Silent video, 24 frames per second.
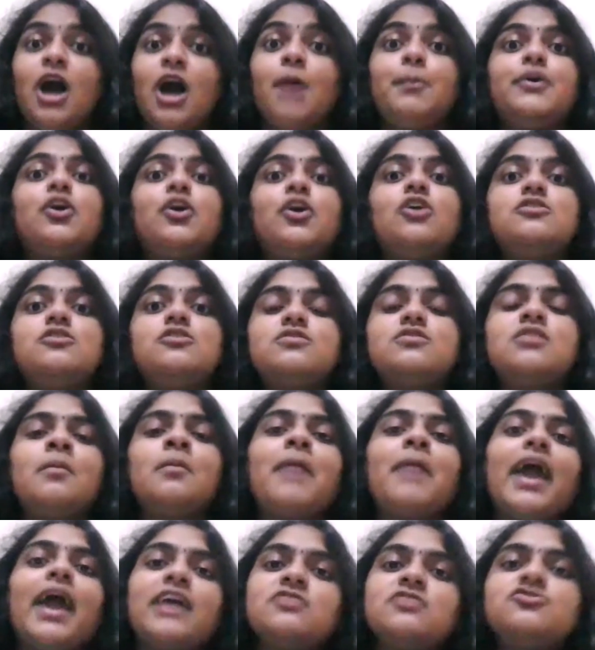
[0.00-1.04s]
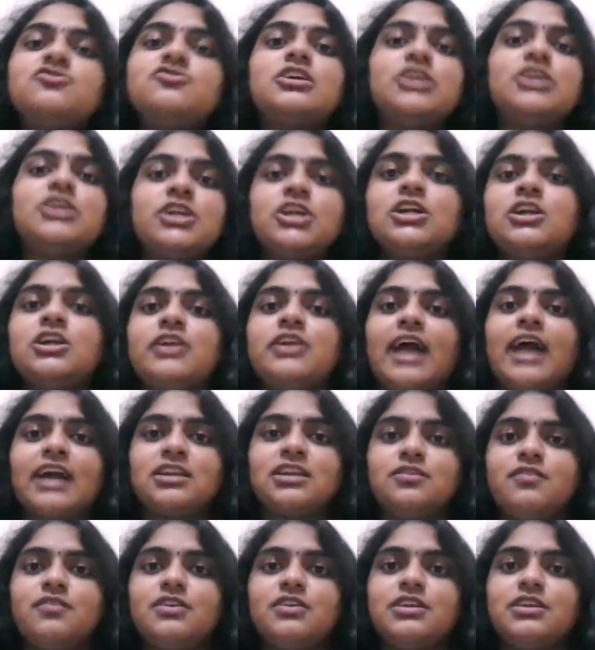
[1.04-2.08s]
but also some extracurricular
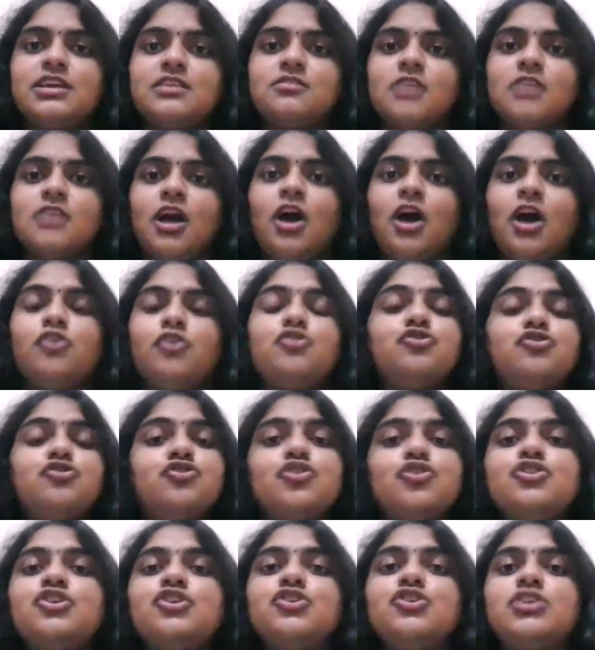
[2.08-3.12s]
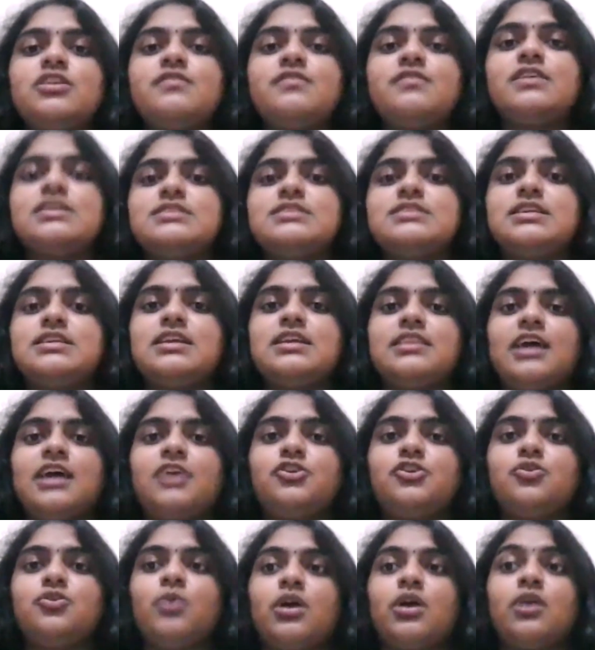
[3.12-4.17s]
activities to show the university
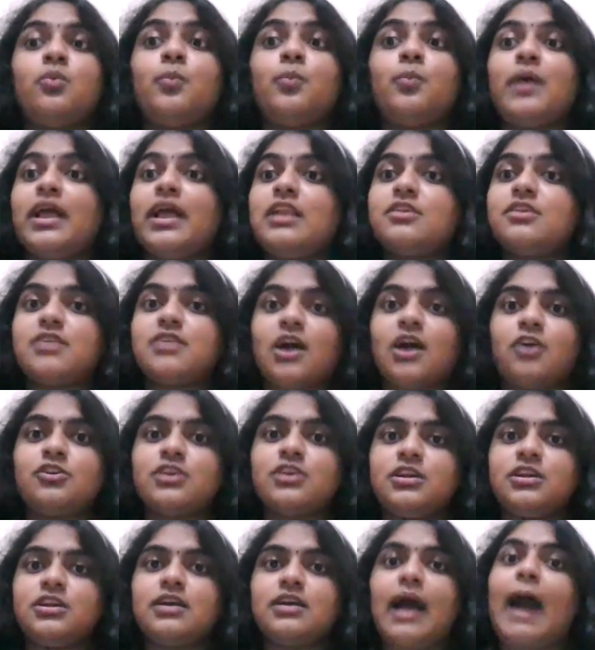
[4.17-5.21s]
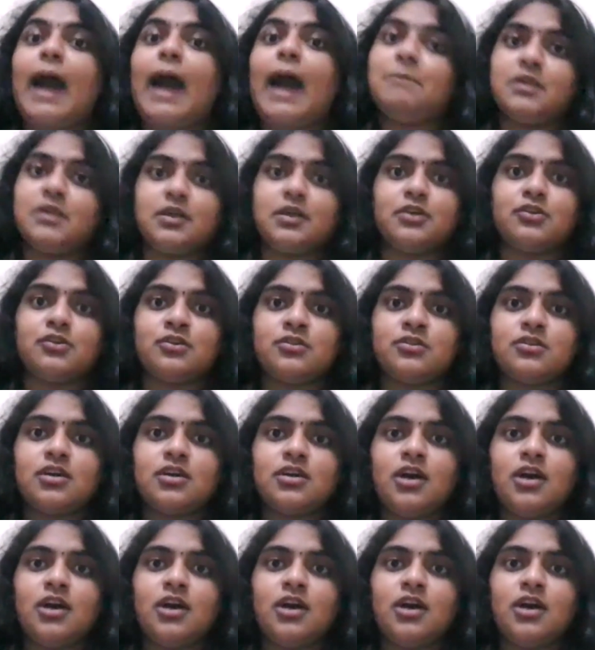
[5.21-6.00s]
that you are a well-rounded applicant.